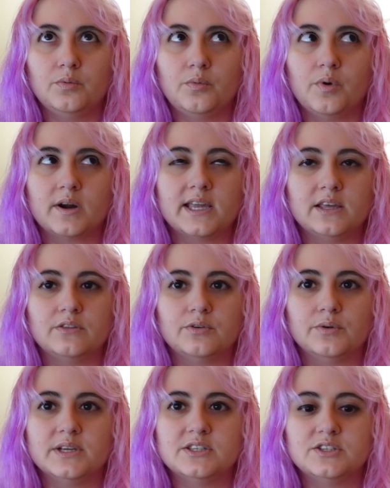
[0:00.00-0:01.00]
working
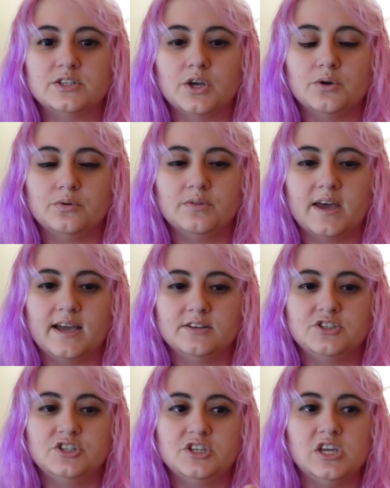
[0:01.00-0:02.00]
through it so that
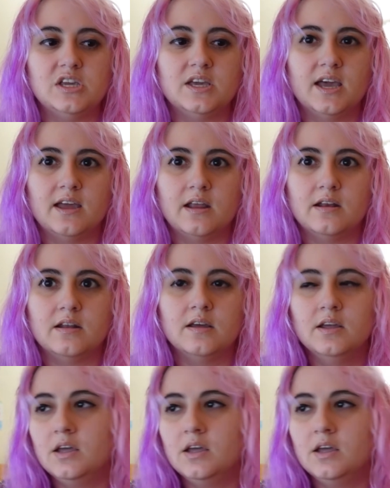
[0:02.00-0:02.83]
she can,